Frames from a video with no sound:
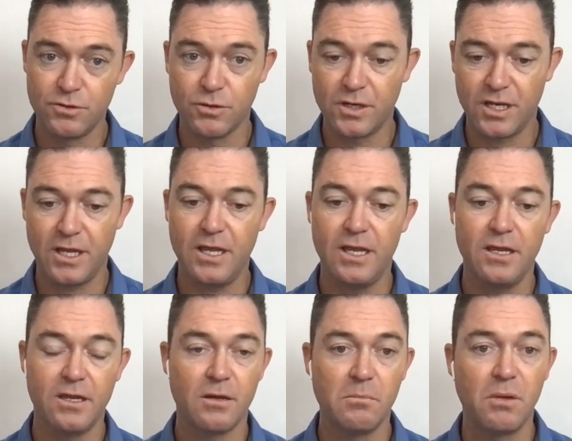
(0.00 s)
key
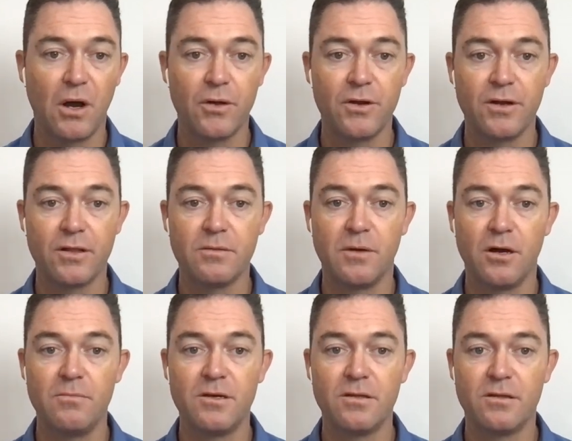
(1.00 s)
component at the
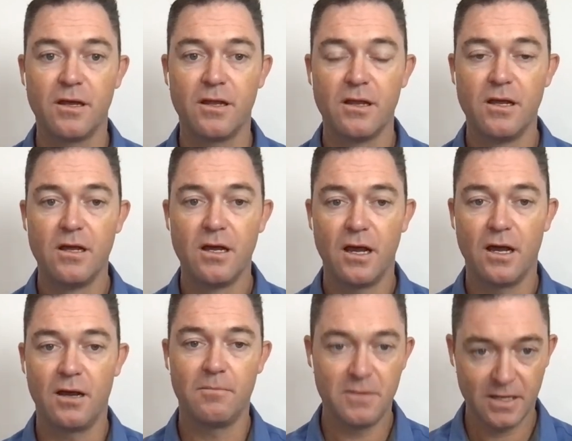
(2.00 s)
moment that,
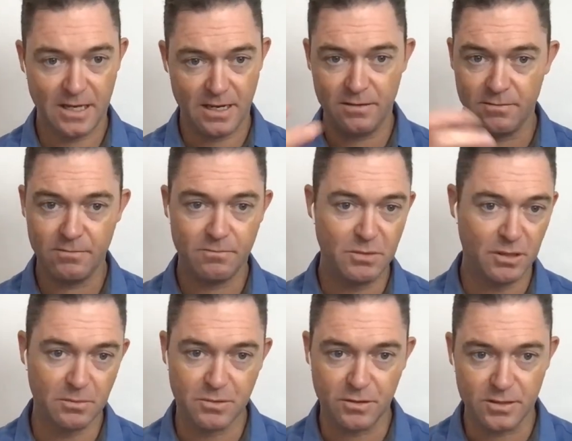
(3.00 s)
again,
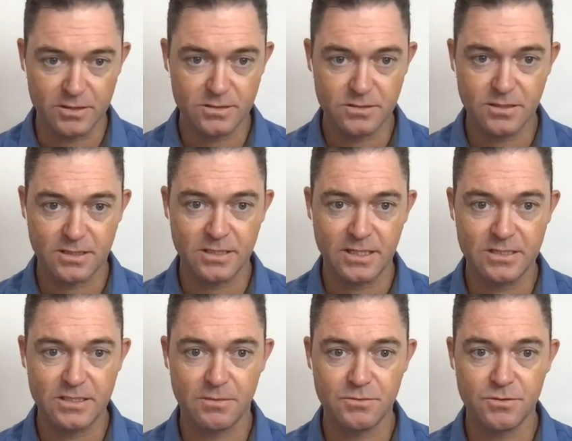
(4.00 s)
Builda Price does an
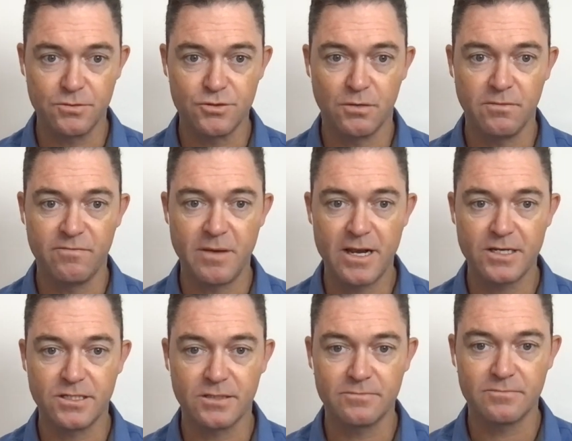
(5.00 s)
exceptional job of managing.